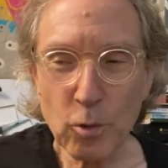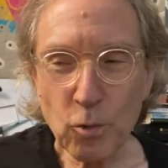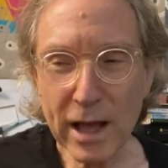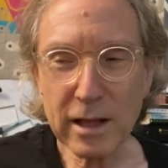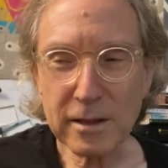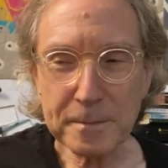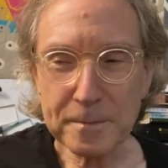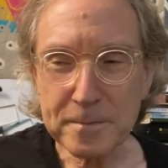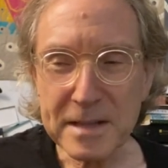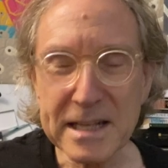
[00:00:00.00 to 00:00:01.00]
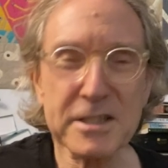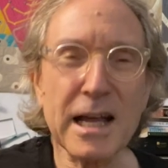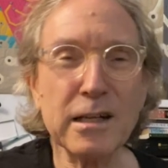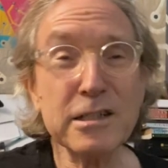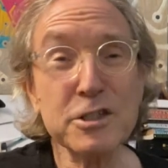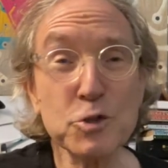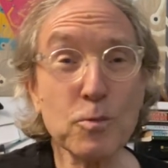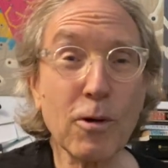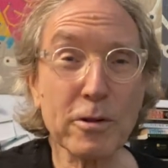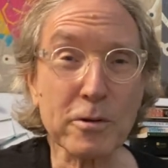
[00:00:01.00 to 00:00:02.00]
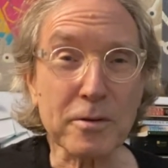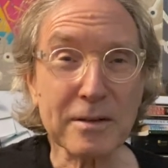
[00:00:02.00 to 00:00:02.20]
well, they sounded smaller.